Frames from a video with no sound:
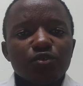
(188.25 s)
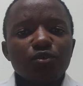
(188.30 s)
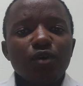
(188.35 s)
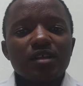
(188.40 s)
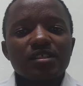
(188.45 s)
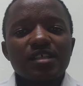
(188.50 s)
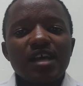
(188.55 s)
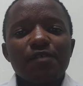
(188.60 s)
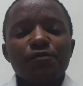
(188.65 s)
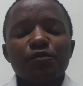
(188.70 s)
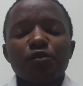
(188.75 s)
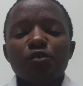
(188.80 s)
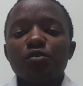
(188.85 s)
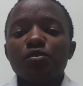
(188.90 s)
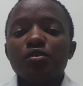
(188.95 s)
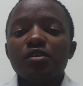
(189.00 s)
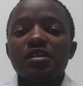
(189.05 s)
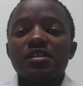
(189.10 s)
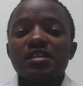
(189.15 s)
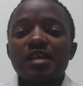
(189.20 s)
as I've told
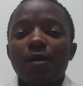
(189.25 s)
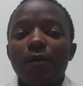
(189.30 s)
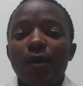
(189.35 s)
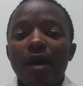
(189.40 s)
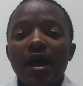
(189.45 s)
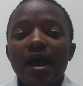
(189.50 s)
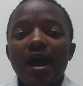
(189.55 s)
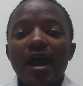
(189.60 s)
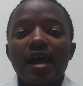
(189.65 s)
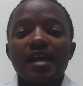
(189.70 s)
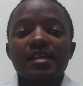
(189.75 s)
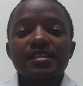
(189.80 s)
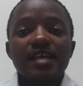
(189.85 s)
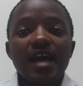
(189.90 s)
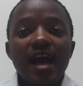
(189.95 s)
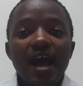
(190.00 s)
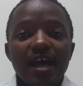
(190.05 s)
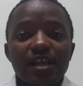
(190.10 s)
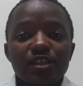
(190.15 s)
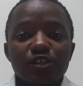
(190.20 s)
you, it's
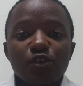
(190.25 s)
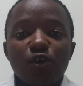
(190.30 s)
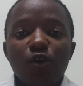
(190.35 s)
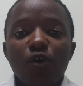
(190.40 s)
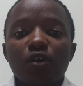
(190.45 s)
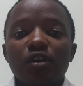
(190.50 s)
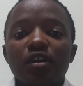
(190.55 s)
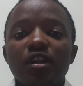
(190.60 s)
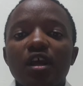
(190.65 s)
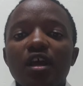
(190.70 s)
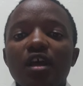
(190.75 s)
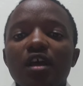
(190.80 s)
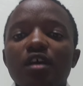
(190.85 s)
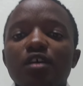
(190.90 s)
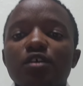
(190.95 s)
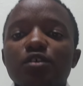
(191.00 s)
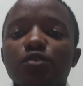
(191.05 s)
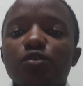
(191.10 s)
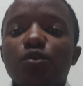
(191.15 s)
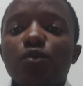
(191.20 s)
a
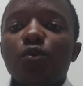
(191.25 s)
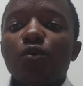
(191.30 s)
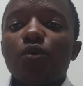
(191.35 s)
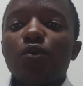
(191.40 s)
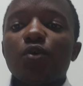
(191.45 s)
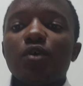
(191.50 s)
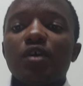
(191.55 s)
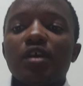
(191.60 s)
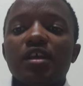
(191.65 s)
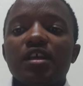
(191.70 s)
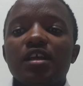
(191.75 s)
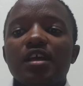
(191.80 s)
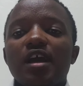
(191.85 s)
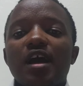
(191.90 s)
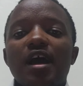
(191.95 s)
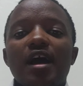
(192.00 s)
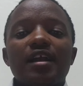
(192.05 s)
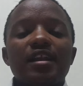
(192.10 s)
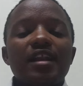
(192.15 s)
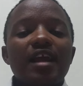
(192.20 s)
hands-on.
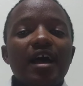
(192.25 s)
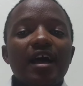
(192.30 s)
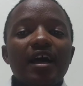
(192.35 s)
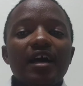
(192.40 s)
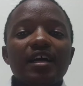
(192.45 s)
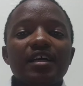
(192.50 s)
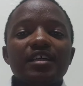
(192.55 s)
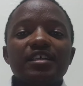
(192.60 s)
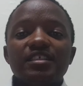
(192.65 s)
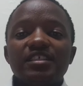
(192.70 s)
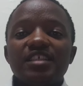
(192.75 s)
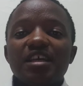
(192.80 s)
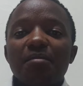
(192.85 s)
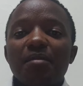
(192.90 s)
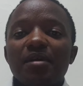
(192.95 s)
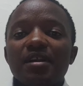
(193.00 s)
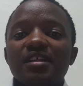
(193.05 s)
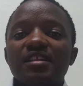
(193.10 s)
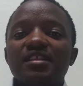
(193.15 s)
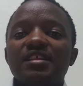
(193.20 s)
So and in
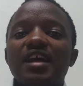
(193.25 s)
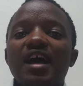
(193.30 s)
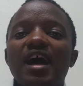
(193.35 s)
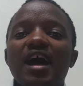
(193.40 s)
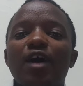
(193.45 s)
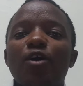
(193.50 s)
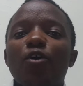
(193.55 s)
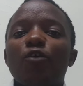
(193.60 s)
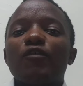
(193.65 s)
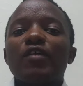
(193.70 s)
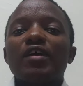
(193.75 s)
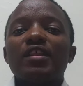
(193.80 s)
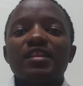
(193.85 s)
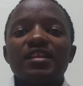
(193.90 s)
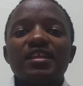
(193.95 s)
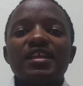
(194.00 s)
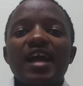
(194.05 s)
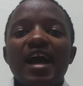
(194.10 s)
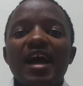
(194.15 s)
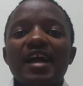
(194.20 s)
Germany there are over
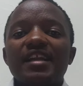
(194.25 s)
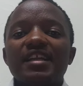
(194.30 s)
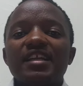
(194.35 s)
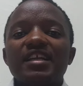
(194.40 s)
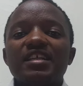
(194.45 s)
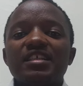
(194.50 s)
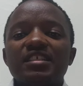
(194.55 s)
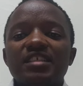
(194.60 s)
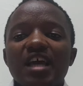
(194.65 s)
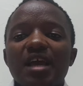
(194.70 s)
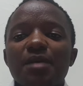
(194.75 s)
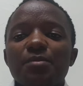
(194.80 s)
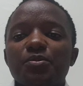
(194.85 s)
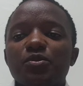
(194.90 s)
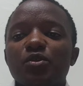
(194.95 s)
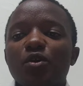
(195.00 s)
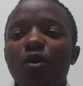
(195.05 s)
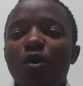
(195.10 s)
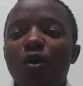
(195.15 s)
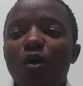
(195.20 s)
300
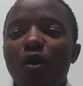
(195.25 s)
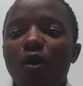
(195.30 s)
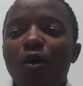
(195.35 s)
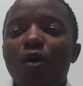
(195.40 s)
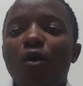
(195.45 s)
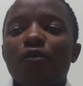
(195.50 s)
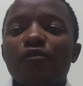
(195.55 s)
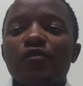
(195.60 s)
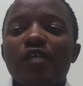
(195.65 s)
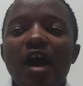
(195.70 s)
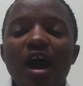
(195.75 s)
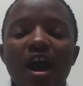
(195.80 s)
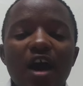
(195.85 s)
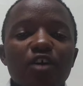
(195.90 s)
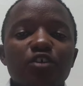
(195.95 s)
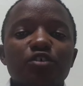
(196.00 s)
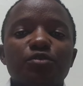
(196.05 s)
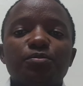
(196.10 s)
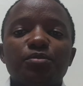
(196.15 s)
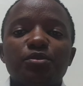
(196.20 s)
types of
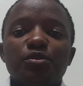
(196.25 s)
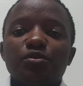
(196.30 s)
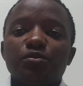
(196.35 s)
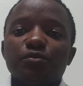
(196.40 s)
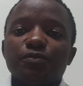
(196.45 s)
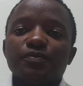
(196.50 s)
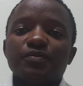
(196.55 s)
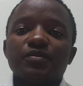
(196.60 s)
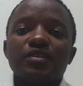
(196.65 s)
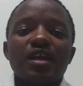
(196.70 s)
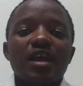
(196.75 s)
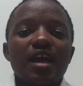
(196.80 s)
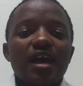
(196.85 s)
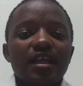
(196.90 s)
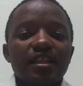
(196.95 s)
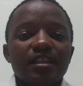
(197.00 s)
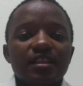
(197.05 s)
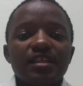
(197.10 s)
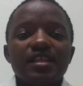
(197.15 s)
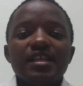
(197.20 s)
Ausbildung.
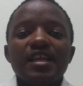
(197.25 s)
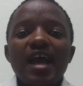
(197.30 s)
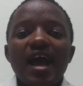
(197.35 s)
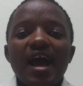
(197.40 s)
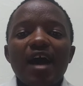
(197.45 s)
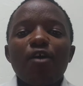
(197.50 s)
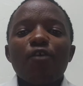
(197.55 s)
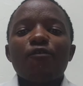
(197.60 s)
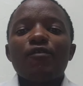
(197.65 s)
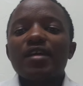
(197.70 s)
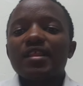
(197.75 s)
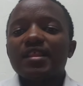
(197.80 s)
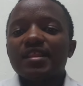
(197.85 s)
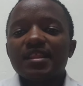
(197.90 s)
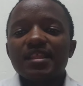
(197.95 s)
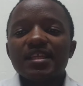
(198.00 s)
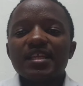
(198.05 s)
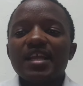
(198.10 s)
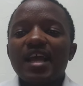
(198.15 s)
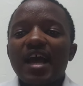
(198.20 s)
Over
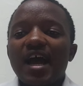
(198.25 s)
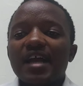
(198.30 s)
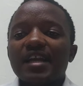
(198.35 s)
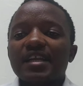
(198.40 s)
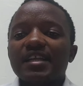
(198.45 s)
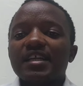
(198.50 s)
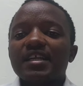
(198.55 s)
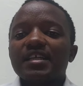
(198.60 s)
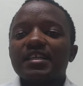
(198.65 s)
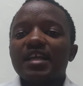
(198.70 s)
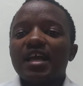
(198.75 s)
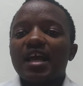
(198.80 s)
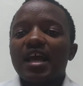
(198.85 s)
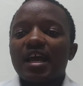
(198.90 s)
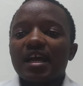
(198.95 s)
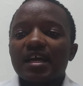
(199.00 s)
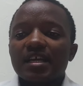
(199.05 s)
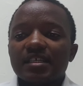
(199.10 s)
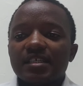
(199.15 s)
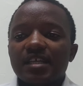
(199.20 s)

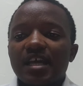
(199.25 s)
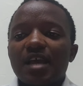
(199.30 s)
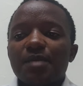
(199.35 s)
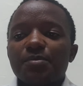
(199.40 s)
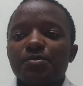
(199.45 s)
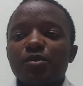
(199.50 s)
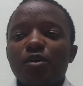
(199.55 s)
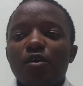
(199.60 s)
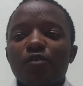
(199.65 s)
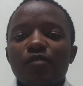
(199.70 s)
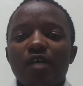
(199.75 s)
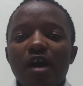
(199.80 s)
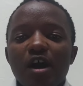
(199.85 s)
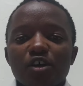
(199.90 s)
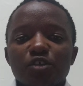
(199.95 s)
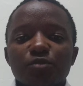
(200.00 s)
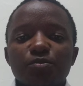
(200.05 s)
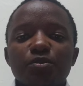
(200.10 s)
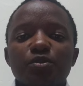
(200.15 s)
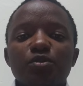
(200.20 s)
300 types of
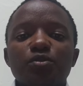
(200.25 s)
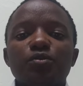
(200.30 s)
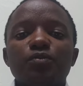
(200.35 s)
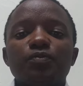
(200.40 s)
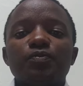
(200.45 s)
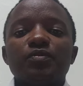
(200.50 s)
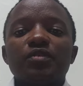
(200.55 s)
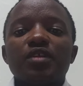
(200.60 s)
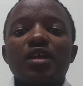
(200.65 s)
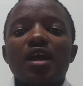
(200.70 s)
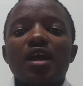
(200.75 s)
Ausbildung,